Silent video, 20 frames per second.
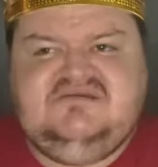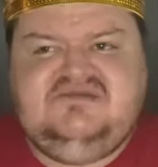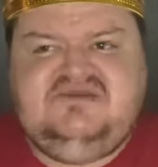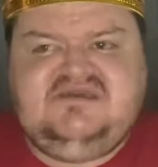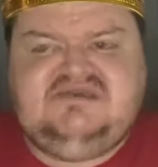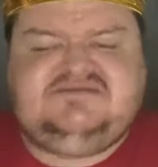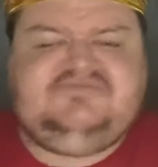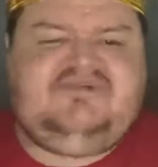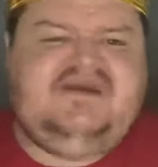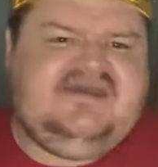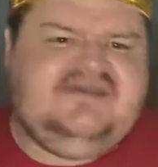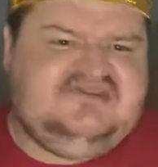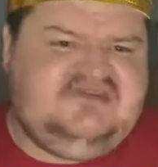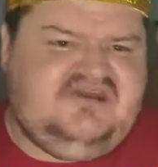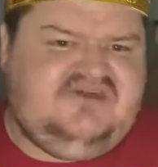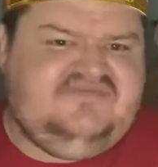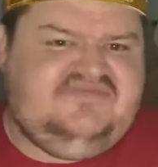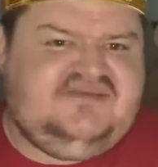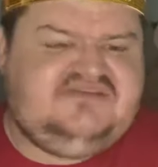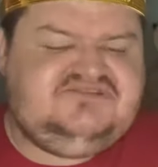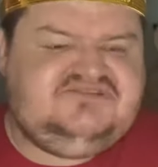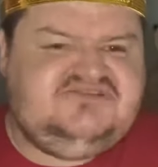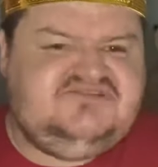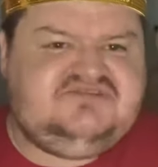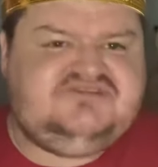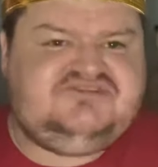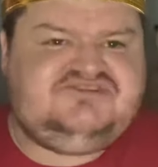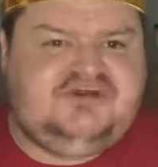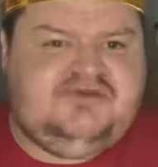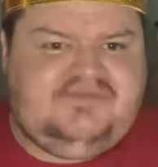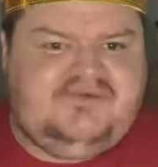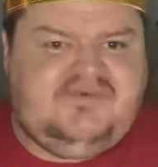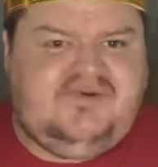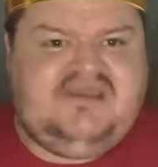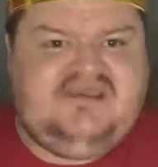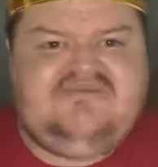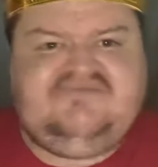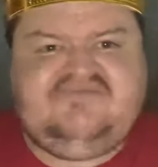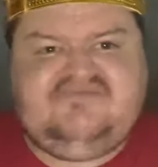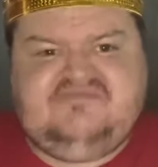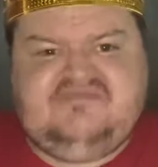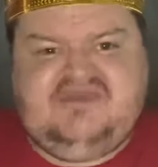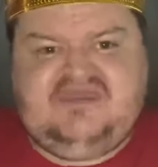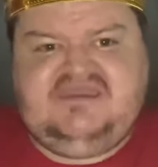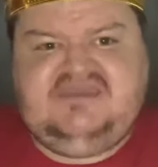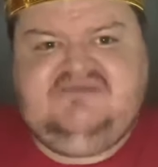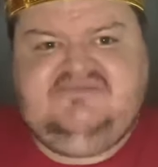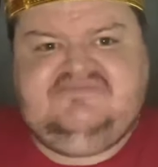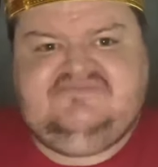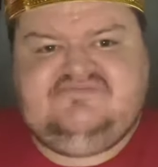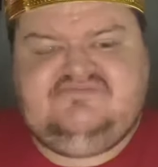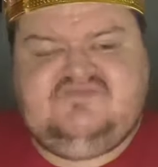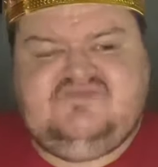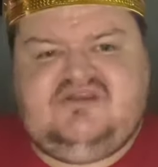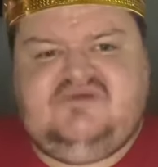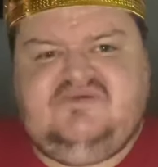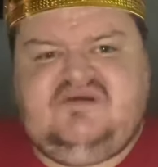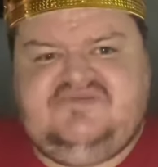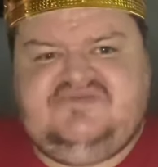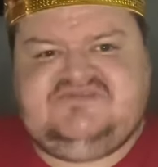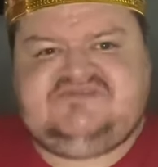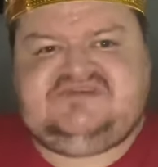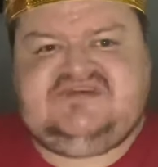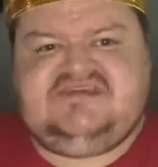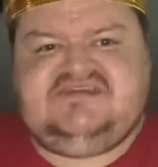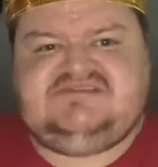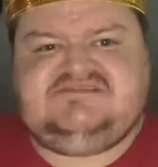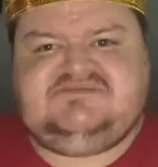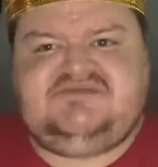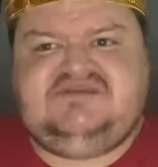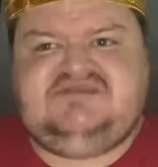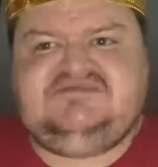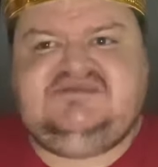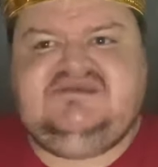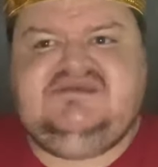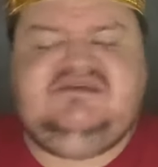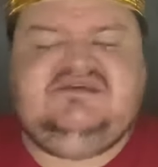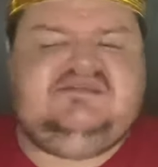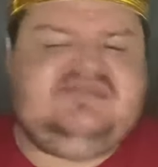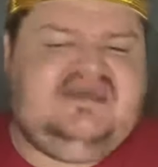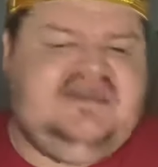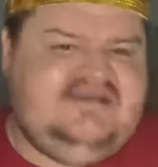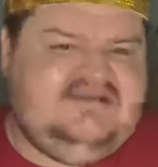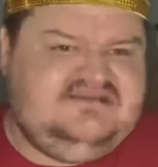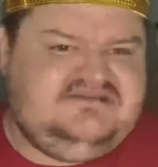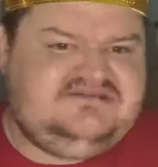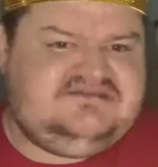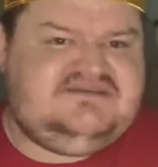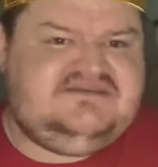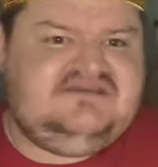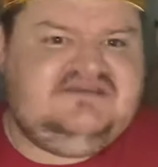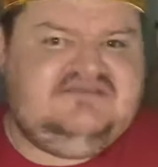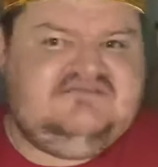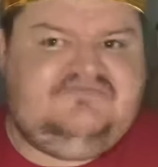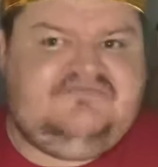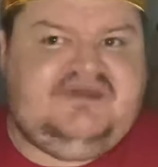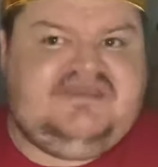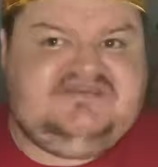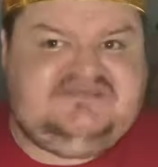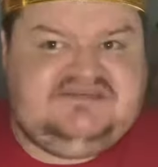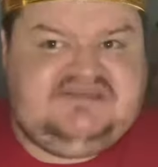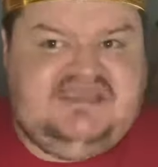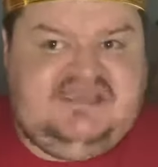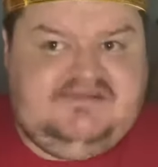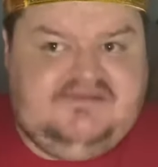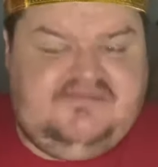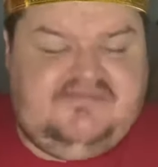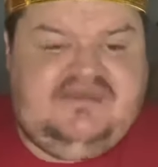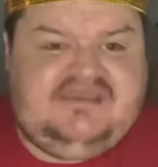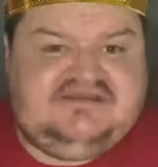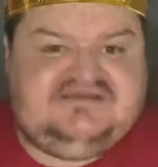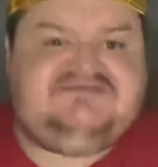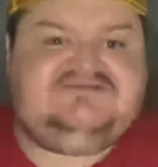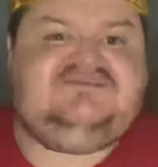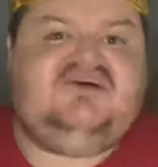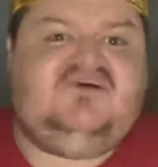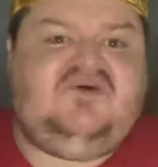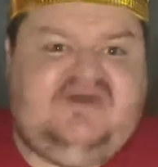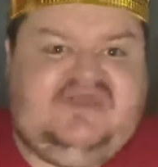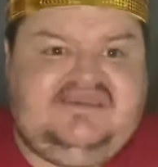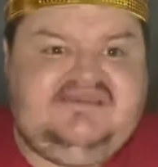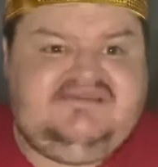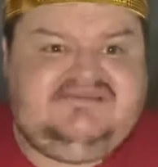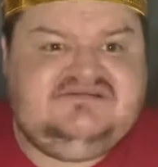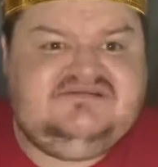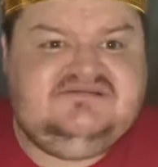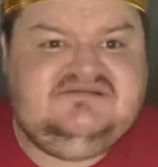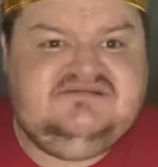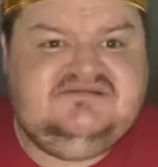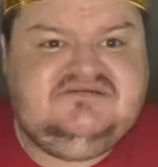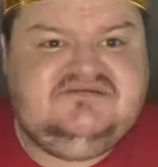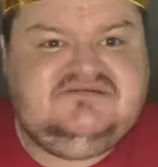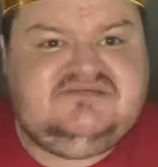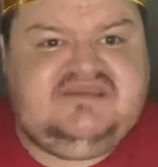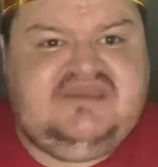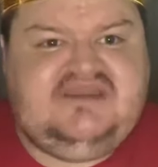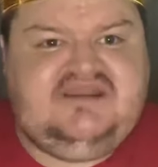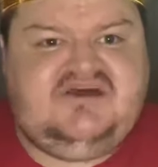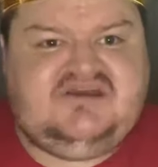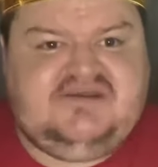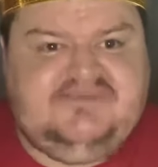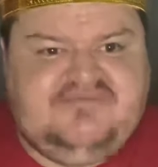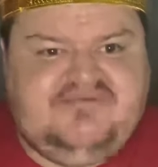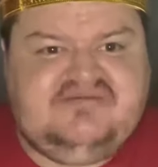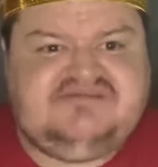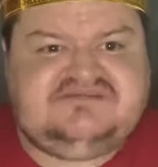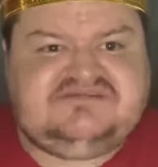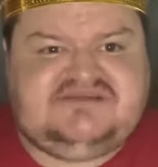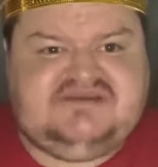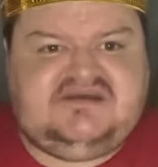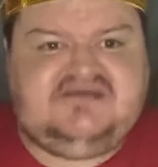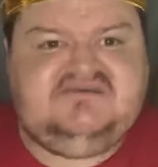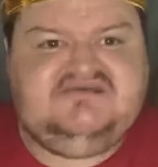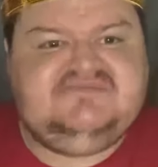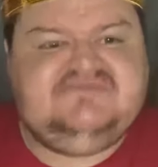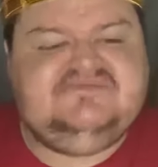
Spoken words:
It's bad enough they took the job away from me when I worked for Sainsbury's, then basically keeping me inside, yeah, like a prisoner.